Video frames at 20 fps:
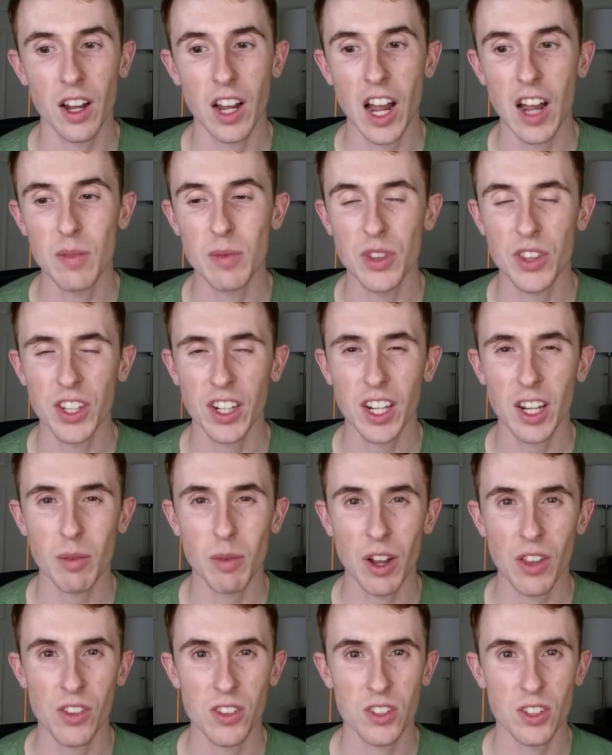I've been thinking
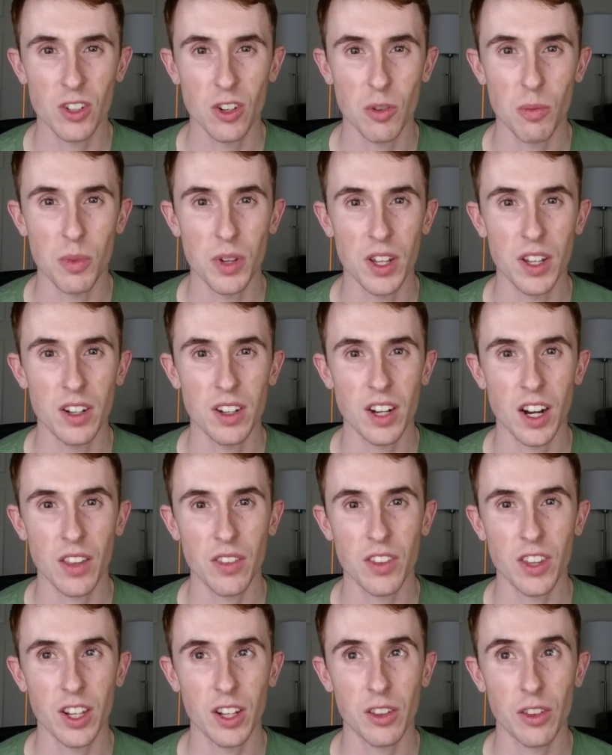about this a little bit, and I
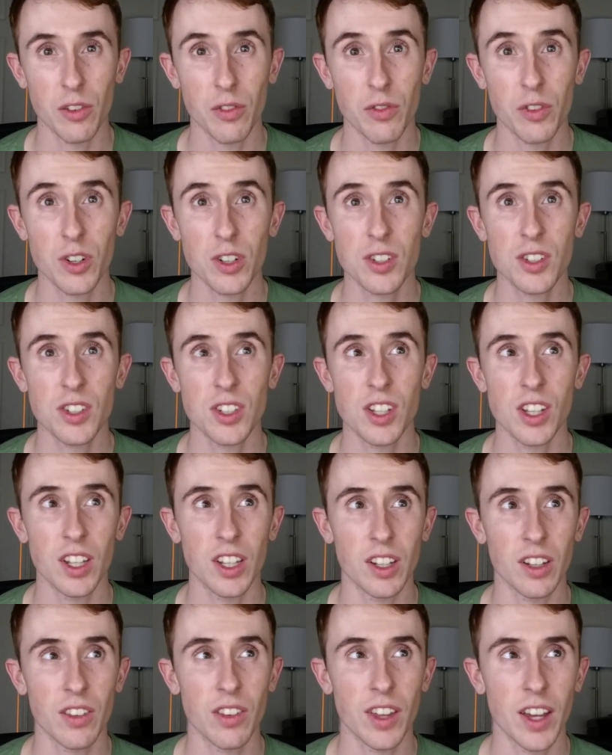think the first
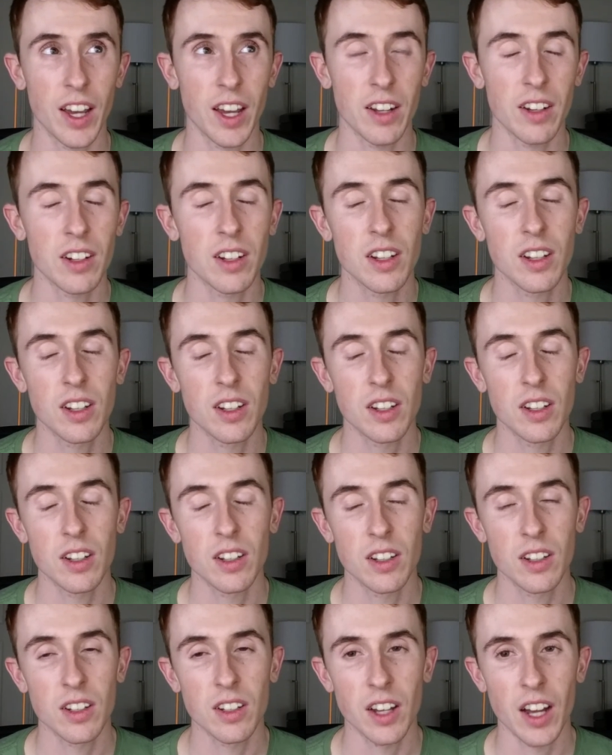thing that
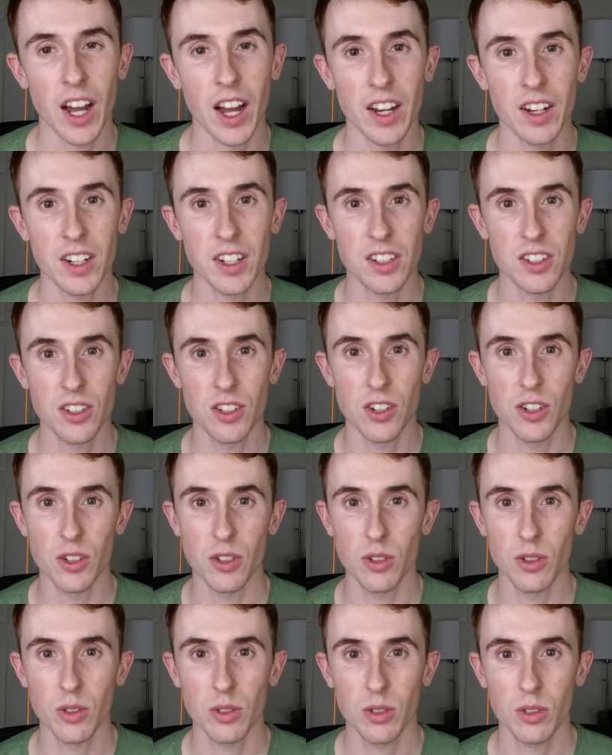I need to
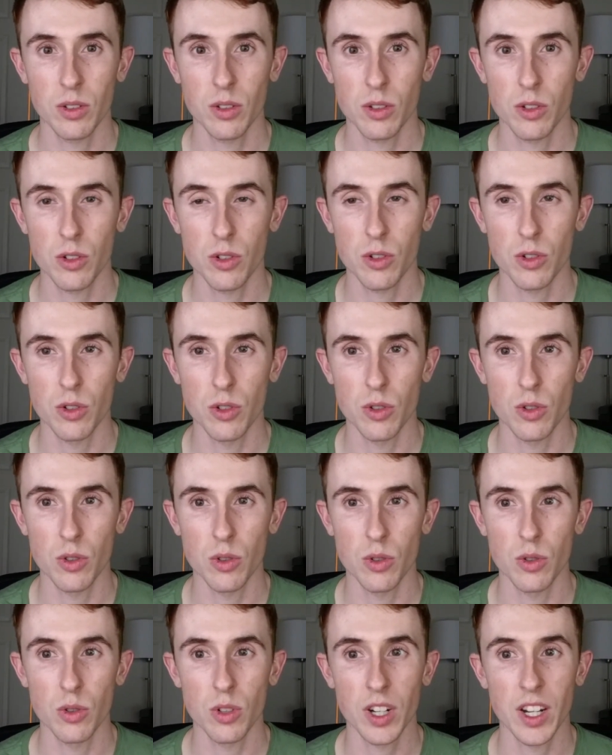do
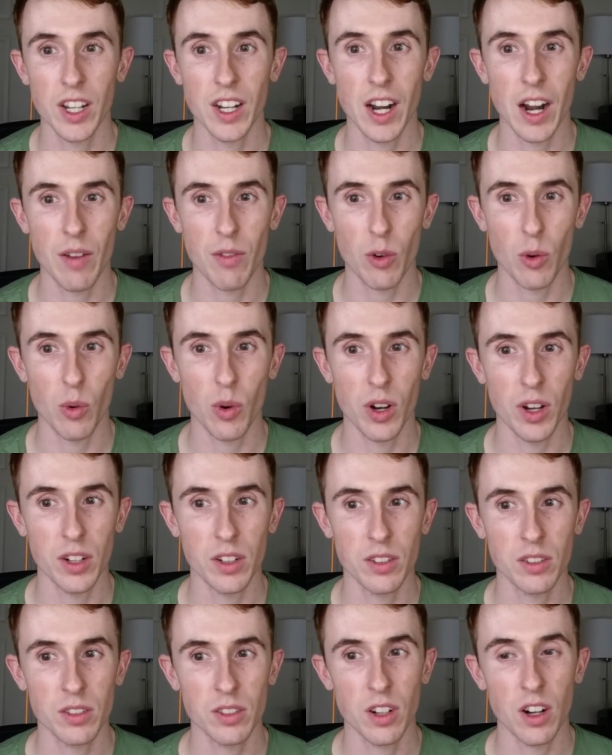to get
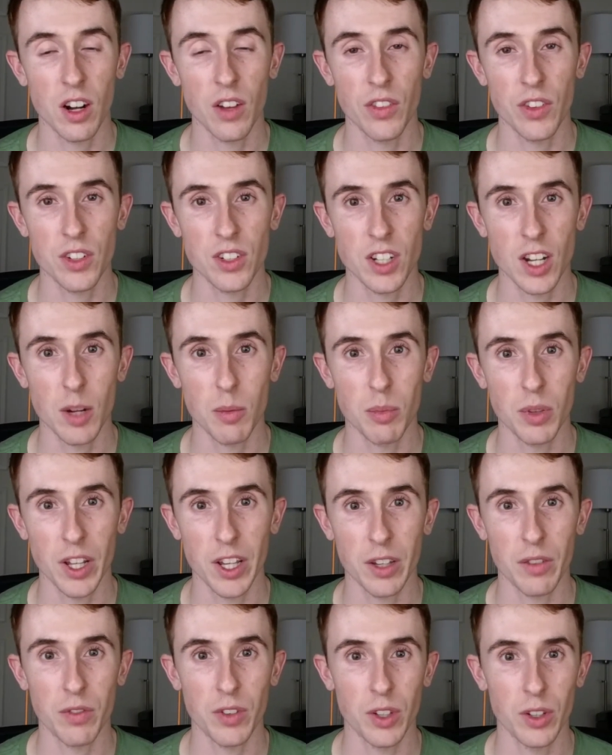everyone on the same
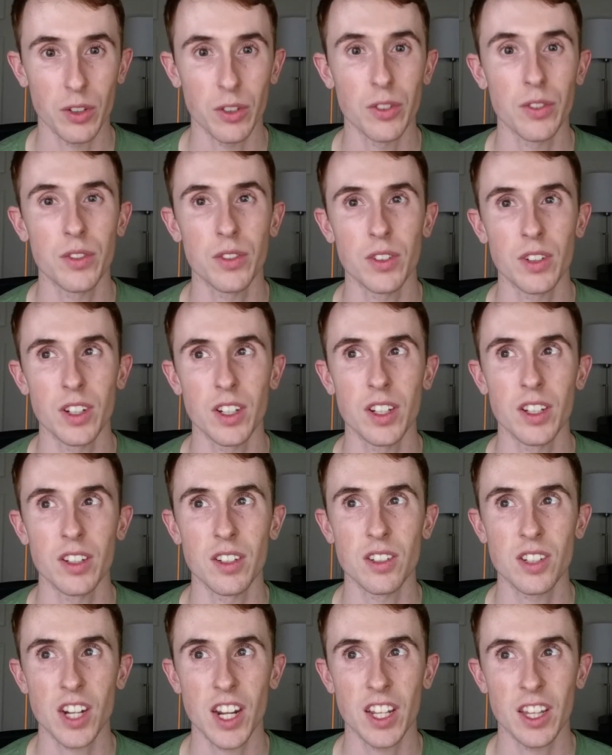playing field
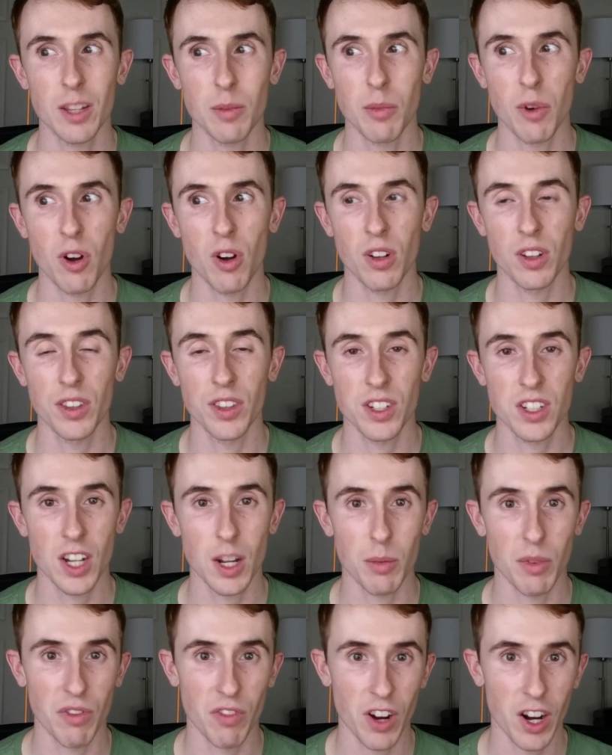is get them all in the
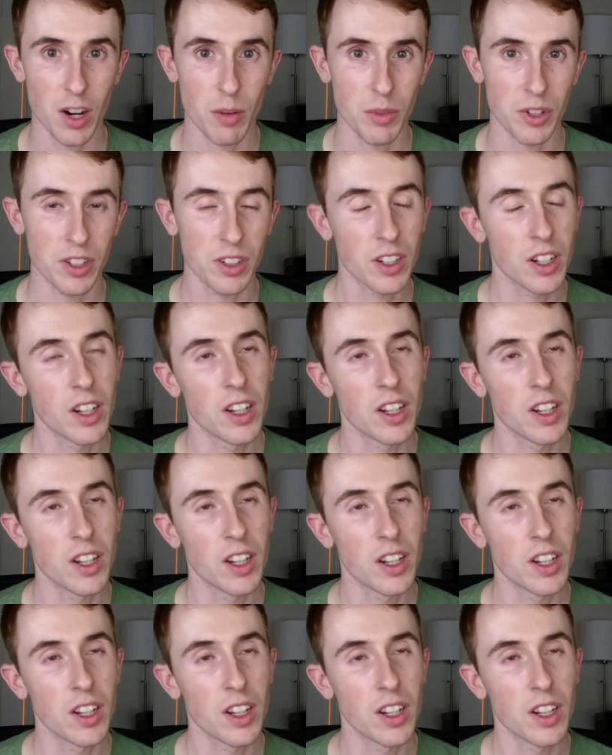same environment.